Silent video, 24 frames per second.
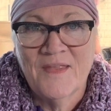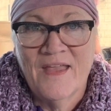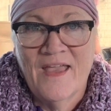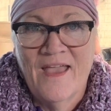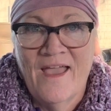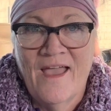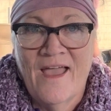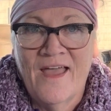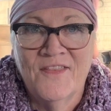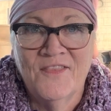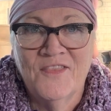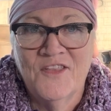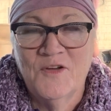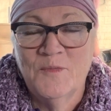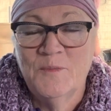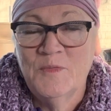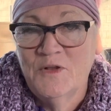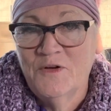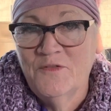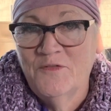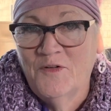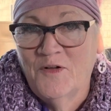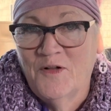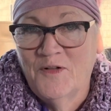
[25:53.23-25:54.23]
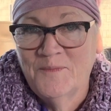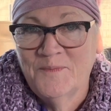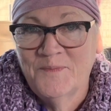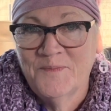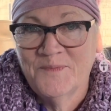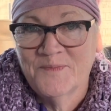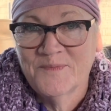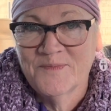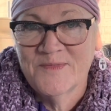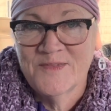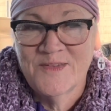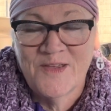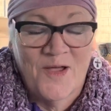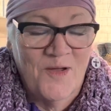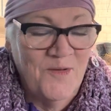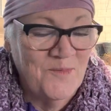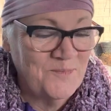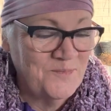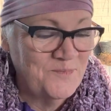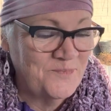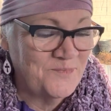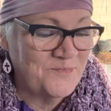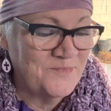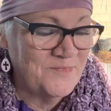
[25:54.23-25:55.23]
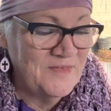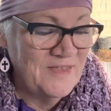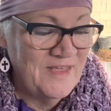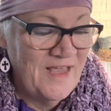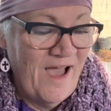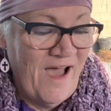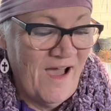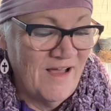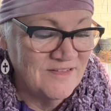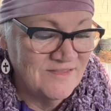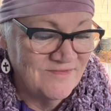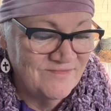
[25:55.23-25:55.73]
and they're beautiful. So yeah.